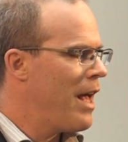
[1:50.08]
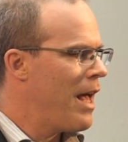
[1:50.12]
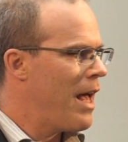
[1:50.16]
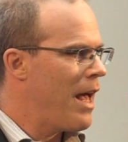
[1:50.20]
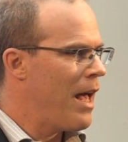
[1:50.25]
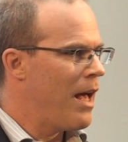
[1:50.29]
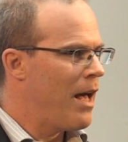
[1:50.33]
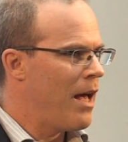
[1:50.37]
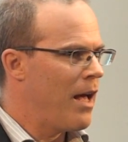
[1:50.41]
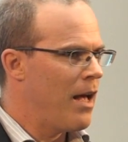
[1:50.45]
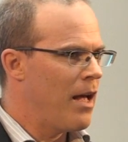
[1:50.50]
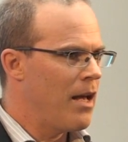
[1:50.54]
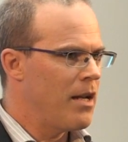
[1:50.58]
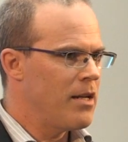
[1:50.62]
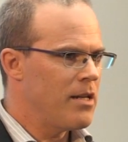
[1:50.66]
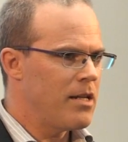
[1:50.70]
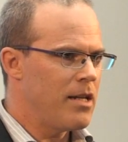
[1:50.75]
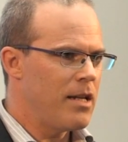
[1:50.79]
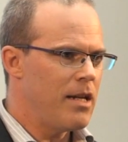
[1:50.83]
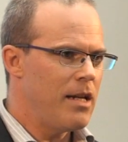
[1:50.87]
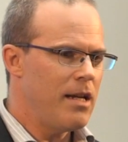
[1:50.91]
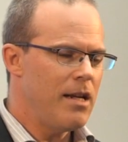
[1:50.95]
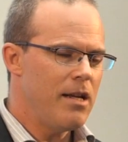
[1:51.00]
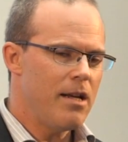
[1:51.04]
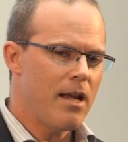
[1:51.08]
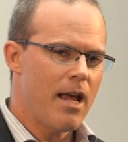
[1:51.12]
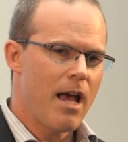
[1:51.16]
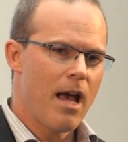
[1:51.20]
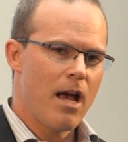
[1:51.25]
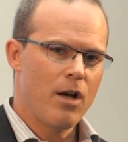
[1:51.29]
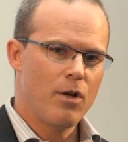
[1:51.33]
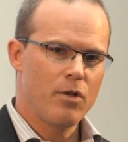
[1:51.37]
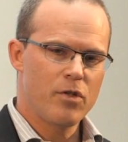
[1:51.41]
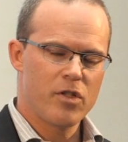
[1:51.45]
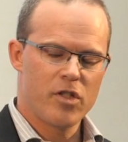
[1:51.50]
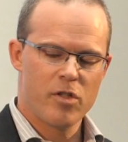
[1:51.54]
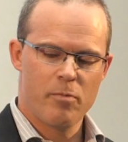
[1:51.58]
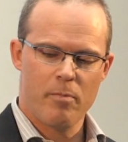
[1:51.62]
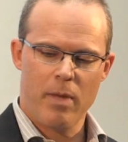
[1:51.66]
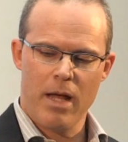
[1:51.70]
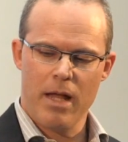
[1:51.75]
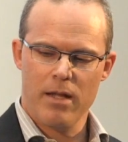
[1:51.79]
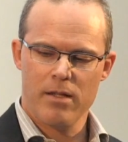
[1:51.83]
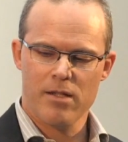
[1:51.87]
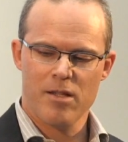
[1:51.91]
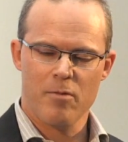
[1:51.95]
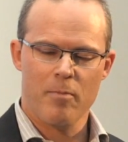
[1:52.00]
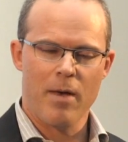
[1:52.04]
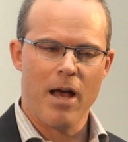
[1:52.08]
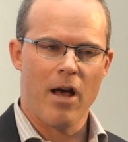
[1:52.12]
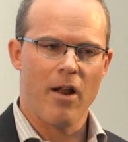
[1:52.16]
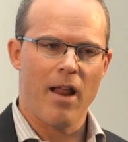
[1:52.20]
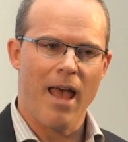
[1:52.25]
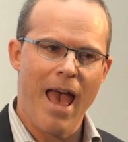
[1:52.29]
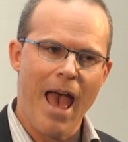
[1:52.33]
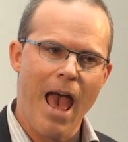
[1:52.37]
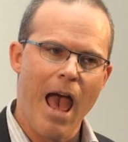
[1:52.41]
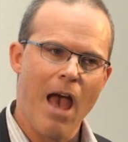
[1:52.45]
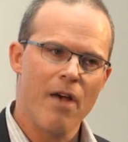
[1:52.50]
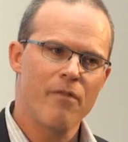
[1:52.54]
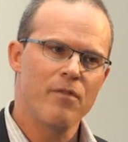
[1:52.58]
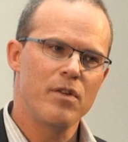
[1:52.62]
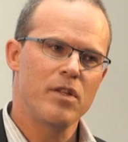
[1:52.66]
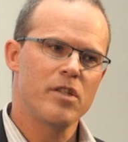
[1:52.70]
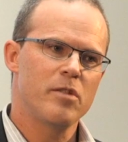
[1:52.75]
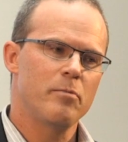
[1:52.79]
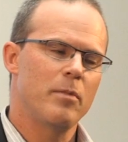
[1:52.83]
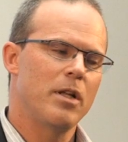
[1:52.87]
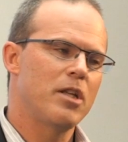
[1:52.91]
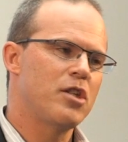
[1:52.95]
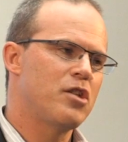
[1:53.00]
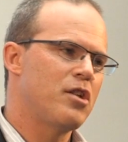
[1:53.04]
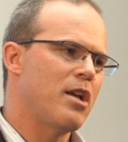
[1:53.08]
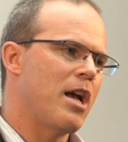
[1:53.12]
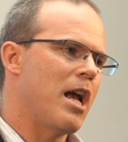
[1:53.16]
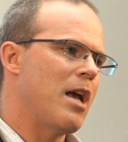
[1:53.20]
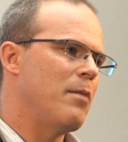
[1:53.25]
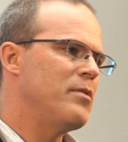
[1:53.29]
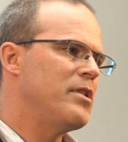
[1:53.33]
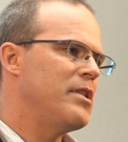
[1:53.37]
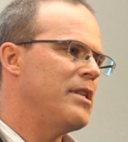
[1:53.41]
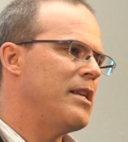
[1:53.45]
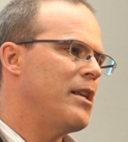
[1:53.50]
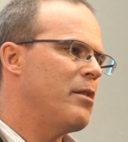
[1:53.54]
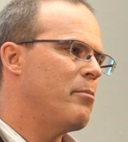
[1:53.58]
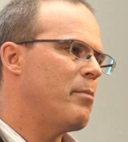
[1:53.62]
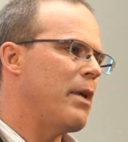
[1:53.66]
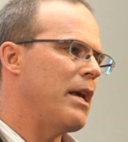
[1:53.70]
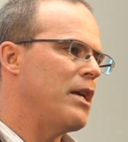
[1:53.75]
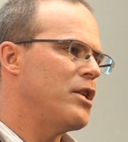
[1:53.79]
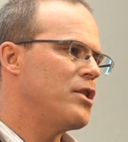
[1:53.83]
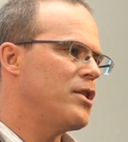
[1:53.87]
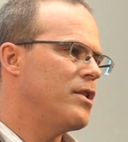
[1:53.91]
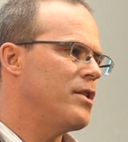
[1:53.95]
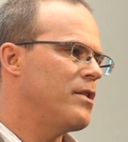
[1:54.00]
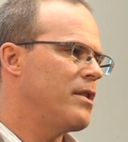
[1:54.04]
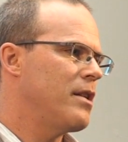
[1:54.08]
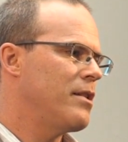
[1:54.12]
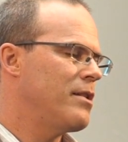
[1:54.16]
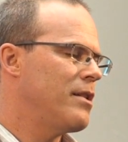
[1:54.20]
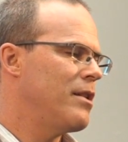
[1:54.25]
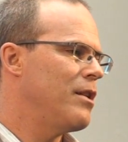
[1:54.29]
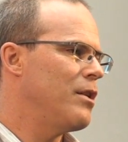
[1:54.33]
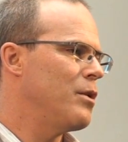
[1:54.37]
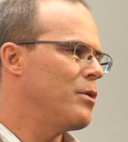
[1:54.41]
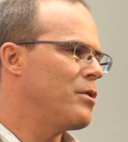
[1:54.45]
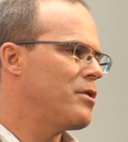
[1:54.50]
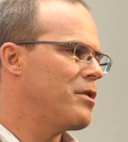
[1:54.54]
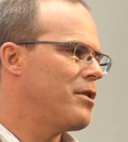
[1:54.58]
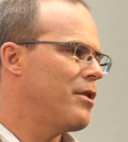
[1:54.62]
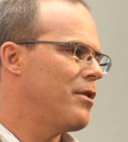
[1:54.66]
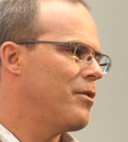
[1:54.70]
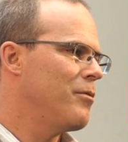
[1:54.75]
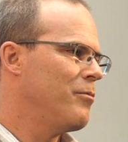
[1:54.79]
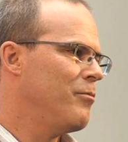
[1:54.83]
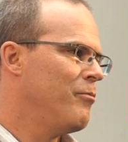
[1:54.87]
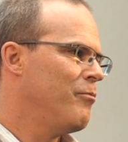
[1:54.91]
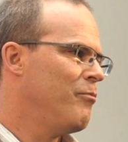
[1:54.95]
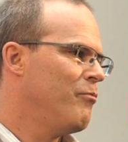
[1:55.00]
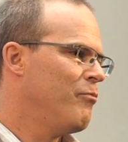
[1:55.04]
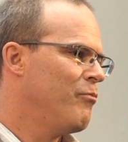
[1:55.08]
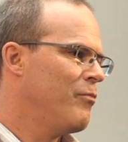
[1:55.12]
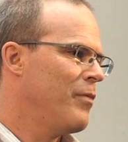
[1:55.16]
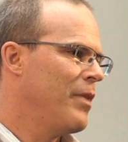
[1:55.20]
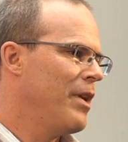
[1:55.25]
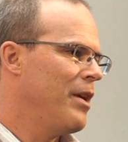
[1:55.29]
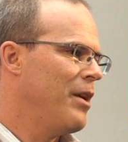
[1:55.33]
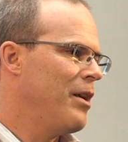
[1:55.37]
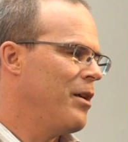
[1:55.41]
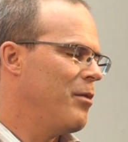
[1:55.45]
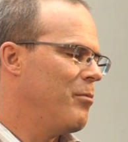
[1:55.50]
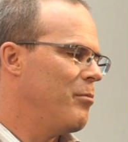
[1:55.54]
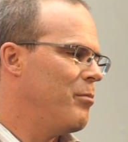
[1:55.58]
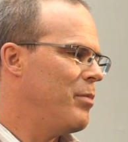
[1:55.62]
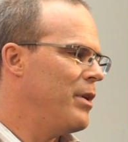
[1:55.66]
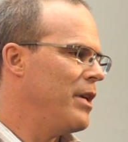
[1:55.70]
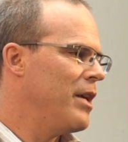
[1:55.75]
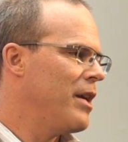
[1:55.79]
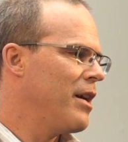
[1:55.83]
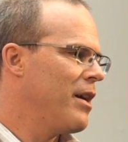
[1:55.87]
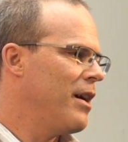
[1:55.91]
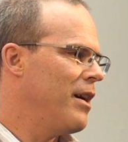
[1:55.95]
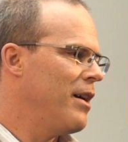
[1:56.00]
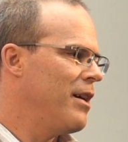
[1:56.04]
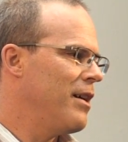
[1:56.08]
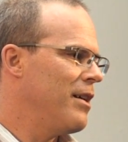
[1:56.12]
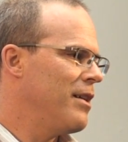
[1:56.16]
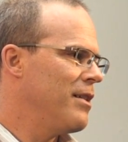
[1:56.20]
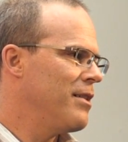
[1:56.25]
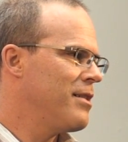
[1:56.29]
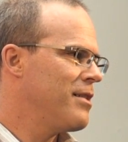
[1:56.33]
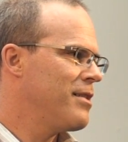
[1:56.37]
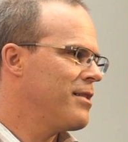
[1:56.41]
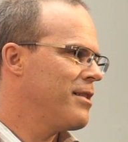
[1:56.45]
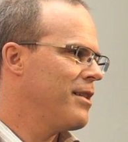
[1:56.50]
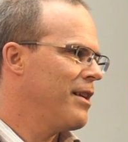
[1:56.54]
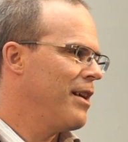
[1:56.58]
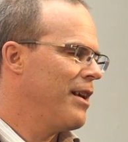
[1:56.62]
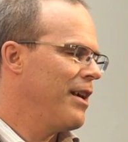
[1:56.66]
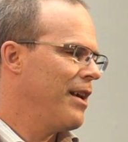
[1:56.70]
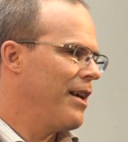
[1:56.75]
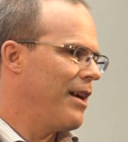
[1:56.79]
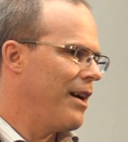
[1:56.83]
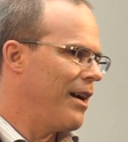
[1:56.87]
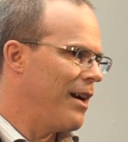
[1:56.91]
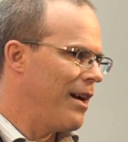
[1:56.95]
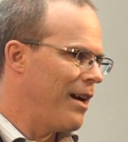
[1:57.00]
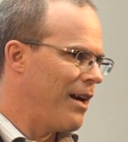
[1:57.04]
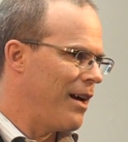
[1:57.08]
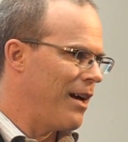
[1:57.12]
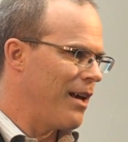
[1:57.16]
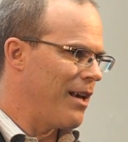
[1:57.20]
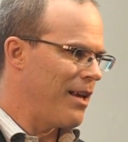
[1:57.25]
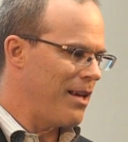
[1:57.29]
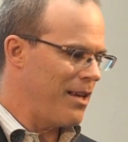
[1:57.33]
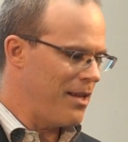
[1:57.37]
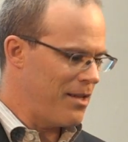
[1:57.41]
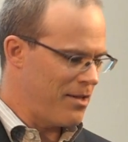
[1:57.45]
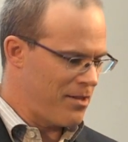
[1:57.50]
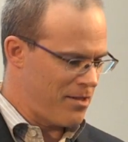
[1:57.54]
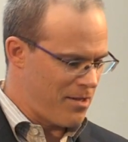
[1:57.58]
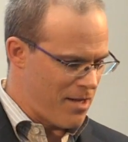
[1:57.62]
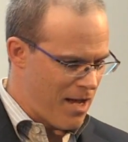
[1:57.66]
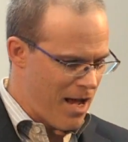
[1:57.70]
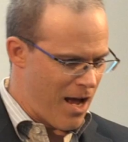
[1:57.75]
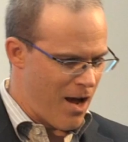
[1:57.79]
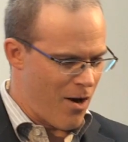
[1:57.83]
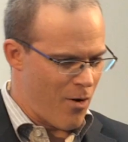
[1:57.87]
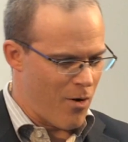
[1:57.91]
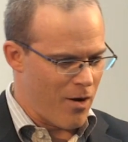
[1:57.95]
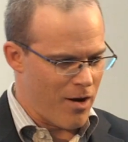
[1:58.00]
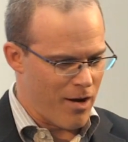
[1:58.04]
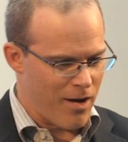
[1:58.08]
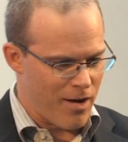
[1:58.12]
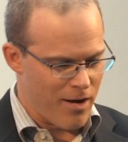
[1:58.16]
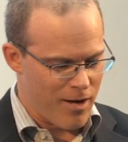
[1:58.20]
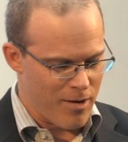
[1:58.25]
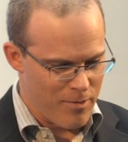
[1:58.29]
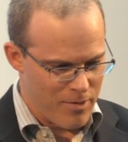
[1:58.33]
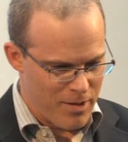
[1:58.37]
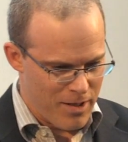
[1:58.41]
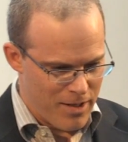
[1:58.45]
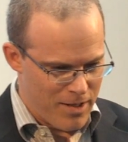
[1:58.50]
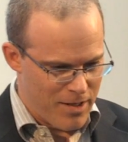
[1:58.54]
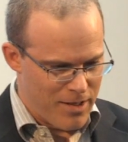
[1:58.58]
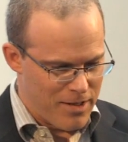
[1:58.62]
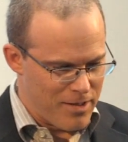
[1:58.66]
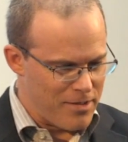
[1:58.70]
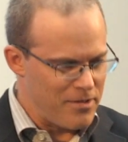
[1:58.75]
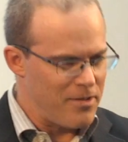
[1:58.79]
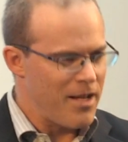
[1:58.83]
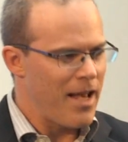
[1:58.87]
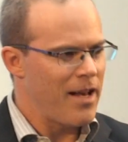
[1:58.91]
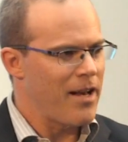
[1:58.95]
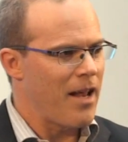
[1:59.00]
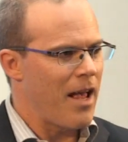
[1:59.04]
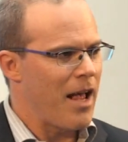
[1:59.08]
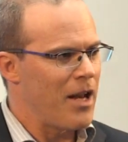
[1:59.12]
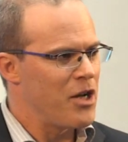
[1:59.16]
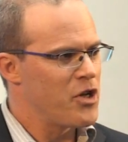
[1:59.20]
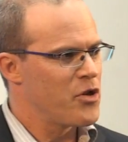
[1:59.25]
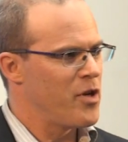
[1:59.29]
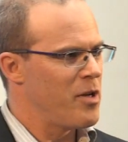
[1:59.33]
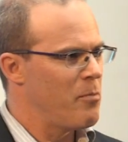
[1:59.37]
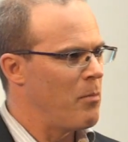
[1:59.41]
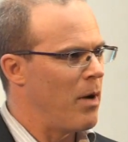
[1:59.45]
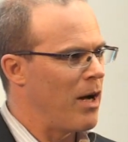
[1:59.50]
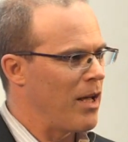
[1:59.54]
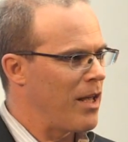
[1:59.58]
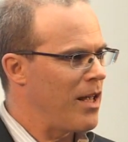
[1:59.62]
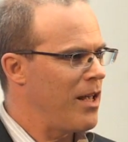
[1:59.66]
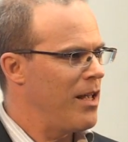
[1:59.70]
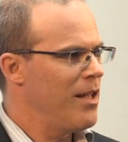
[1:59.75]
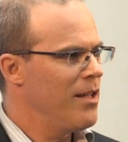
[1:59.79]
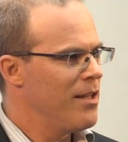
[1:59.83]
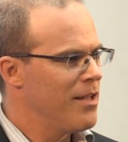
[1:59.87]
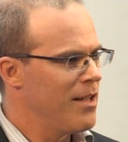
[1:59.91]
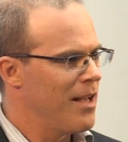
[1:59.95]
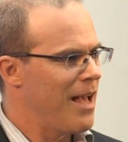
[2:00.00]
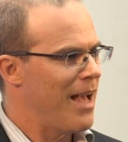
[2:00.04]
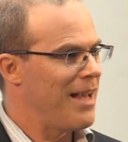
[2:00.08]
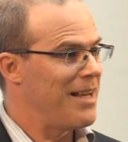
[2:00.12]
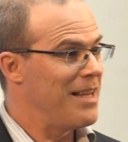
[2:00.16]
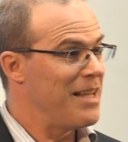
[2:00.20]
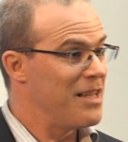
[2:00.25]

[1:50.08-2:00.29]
And he now spends about half as much time seeing patients as he used to, because he's now a data entry monkey, and